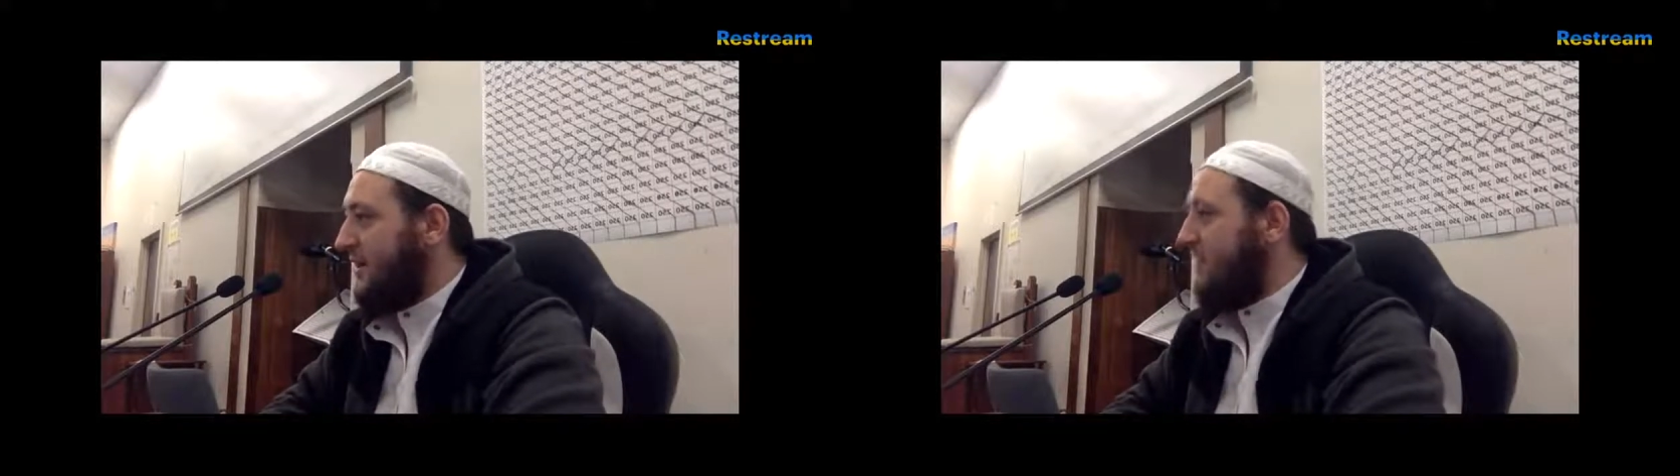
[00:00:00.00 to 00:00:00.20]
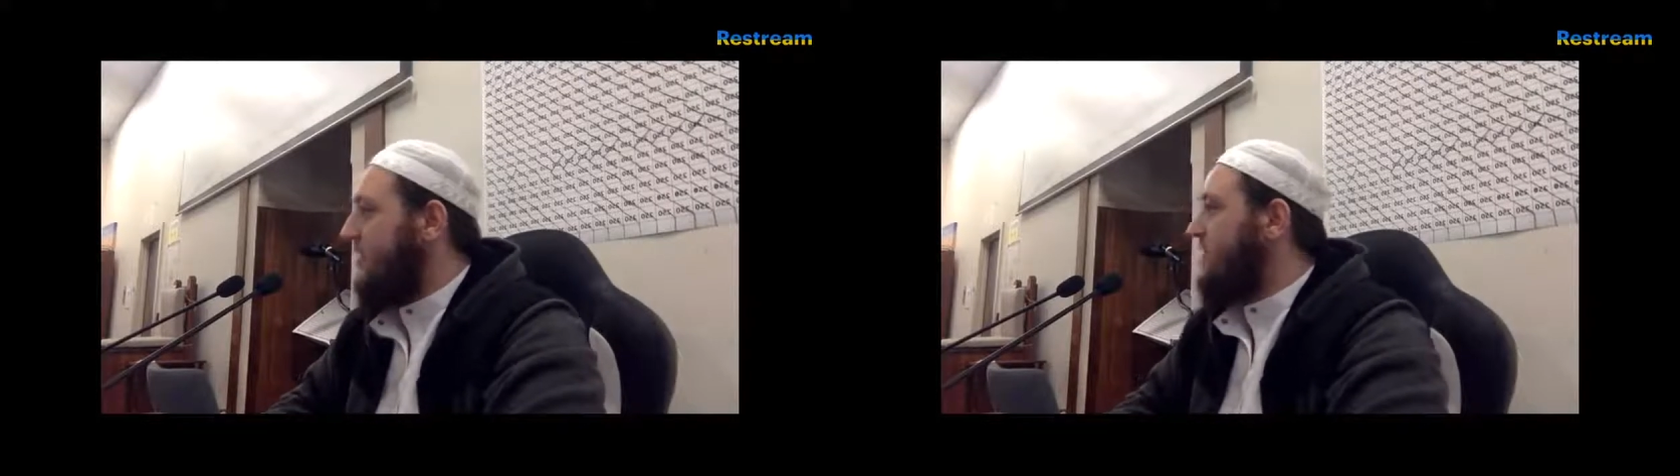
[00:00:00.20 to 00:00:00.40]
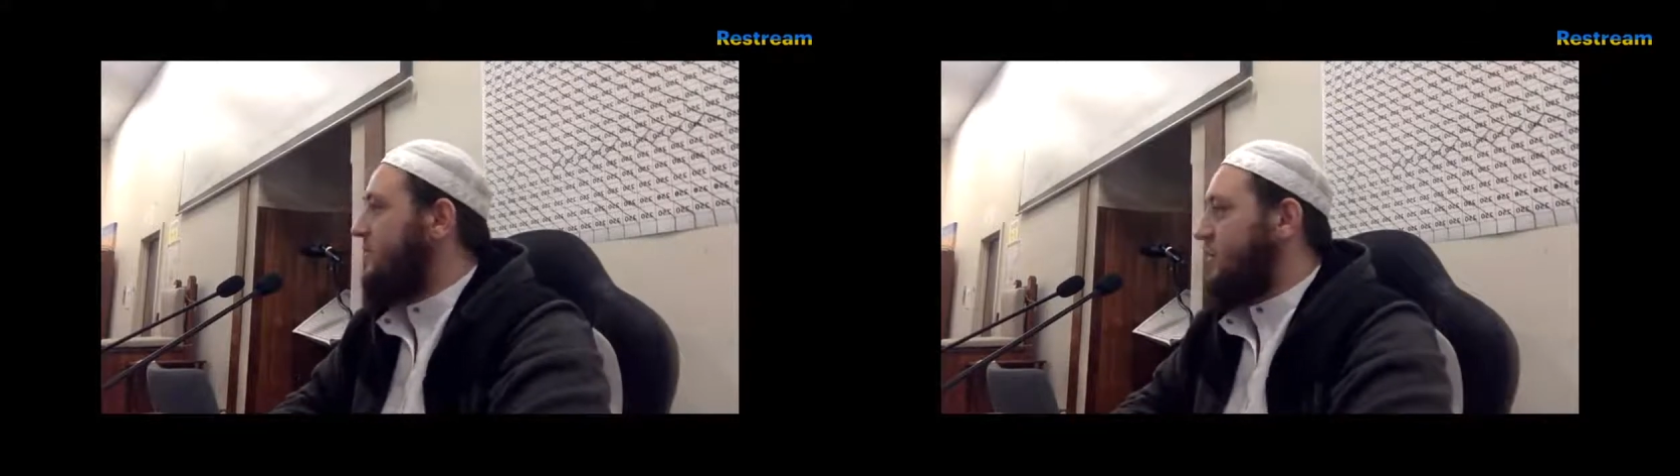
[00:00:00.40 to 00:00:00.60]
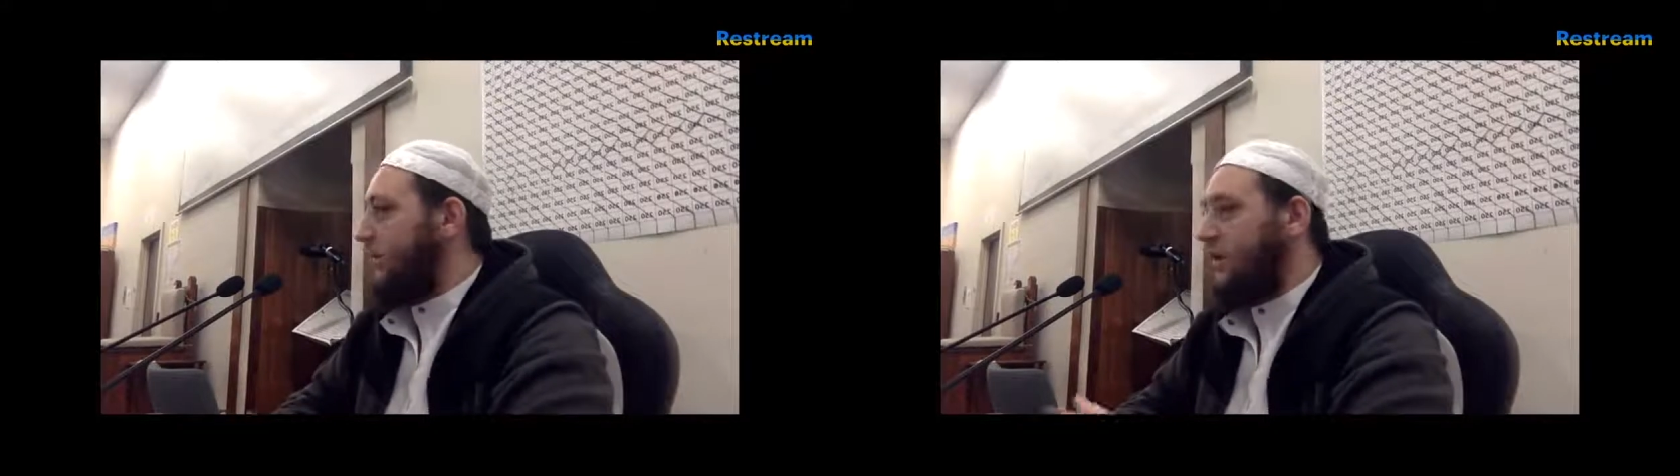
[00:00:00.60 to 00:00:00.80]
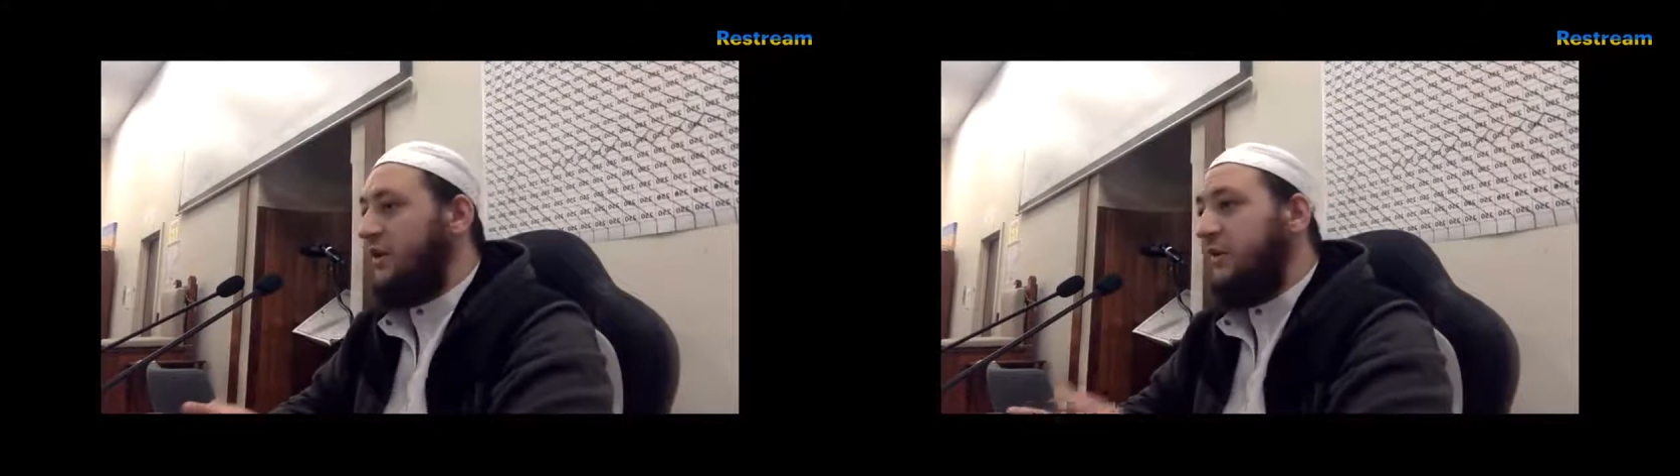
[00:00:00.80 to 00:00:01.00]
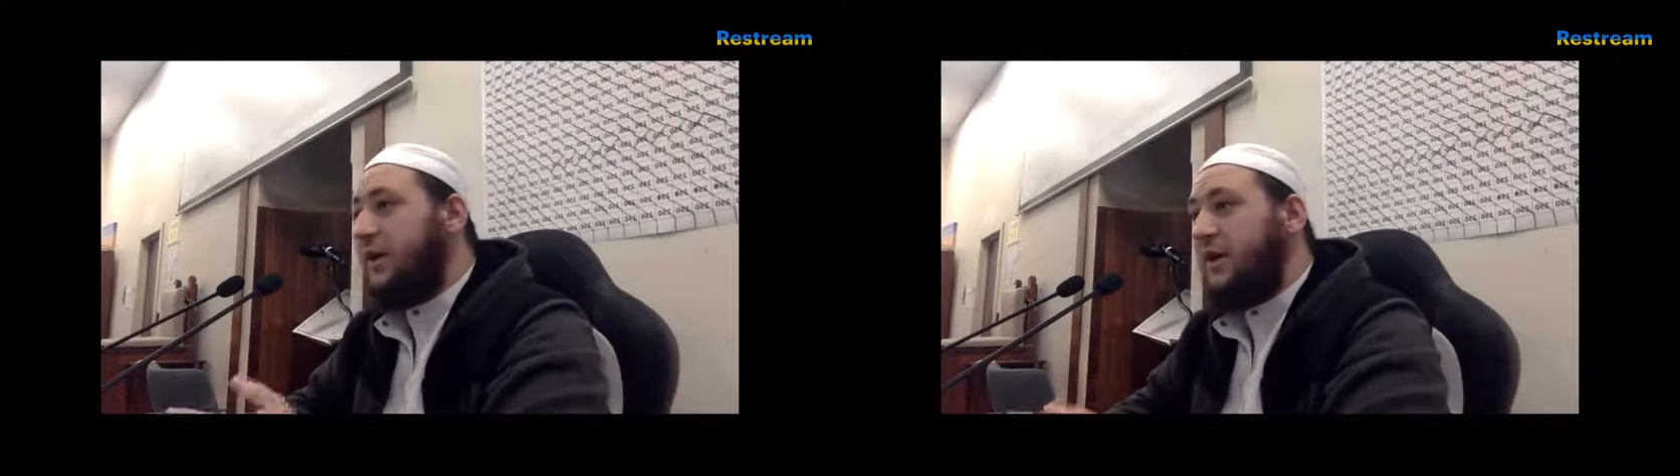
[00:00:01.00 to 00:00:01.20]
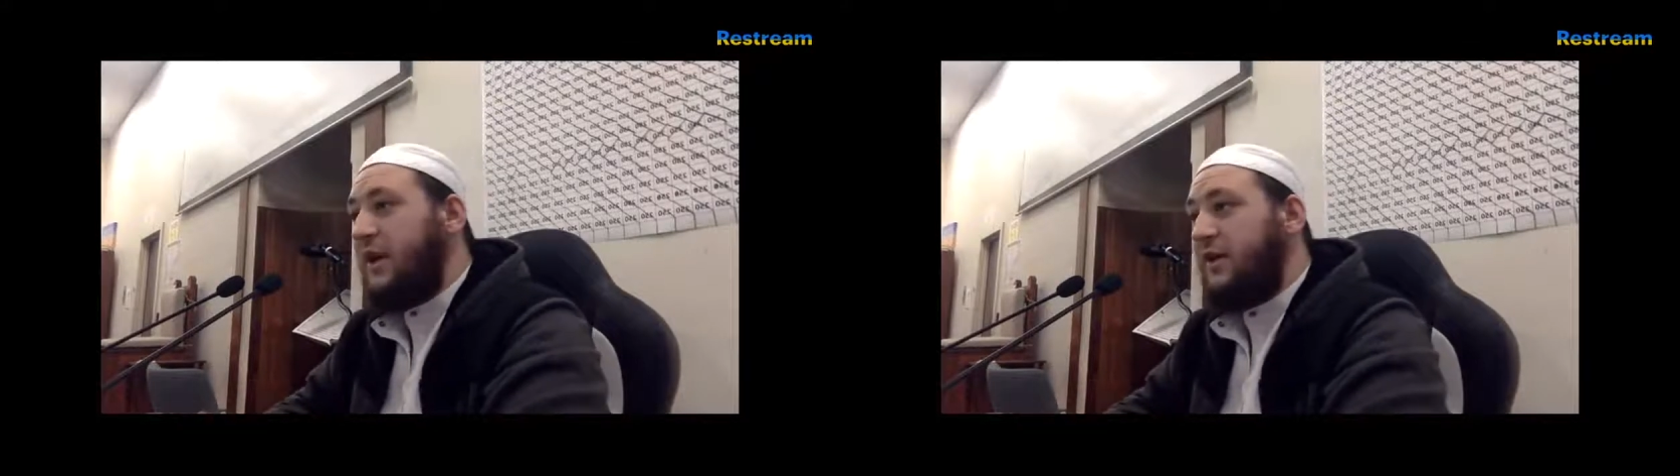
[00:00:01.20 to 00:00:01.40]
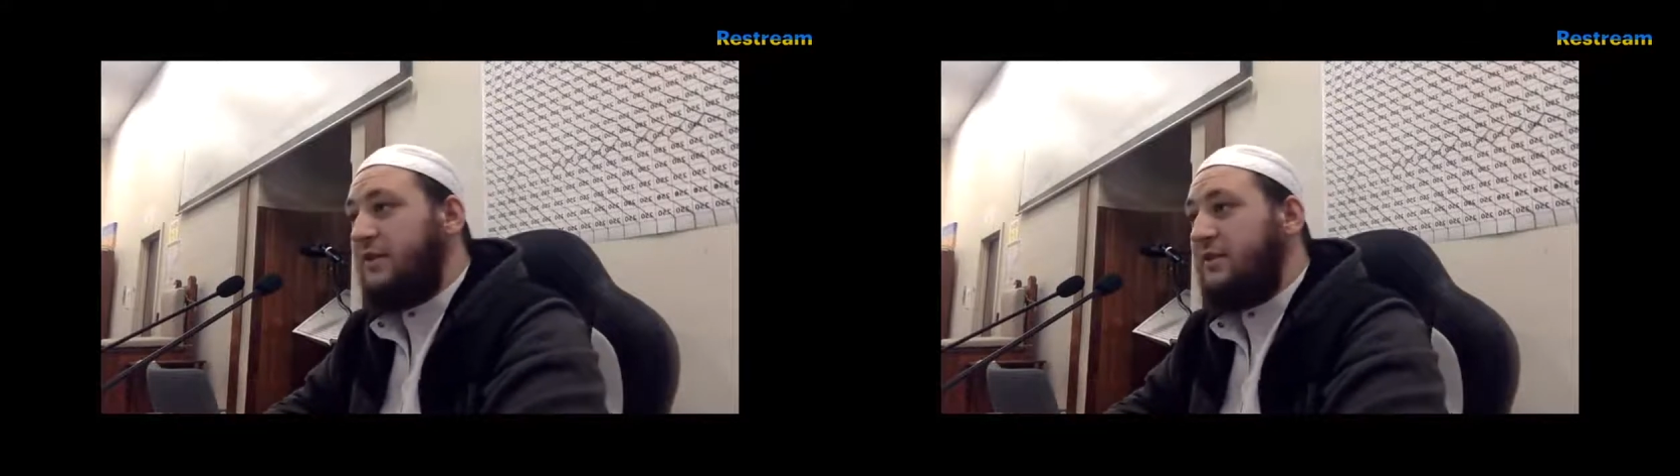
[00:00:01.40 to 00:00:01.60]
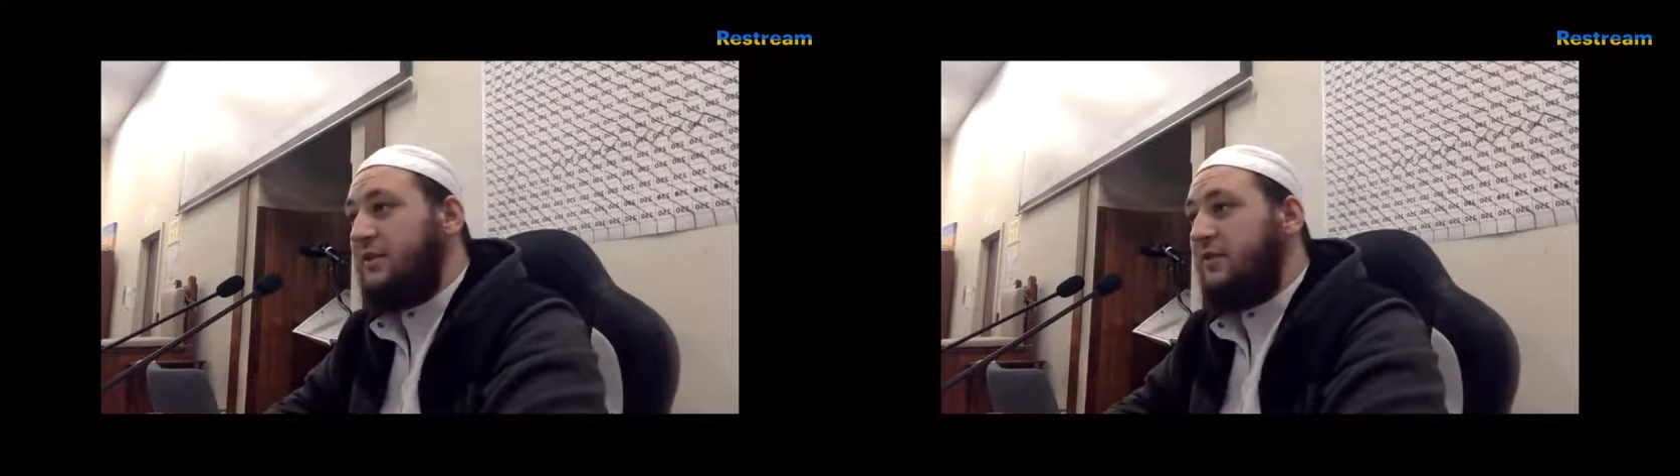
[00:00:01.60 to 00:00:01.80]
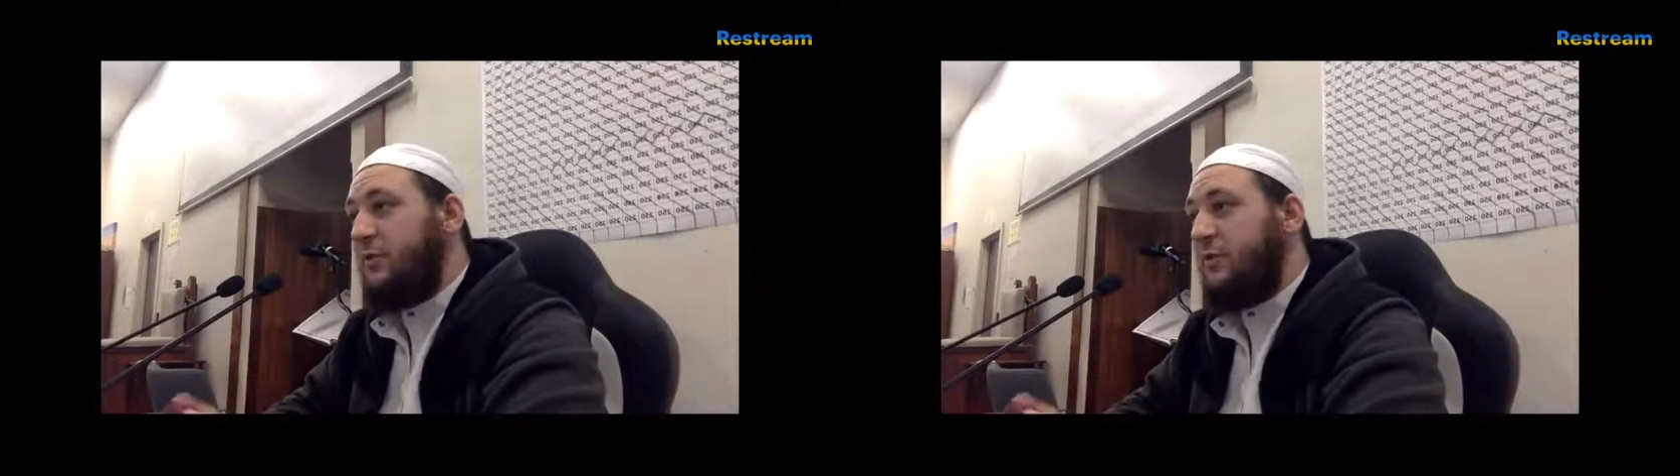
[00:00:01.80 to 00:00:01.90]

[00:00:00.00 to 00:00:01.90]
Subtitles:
And he says, "Do you want to go to paradise?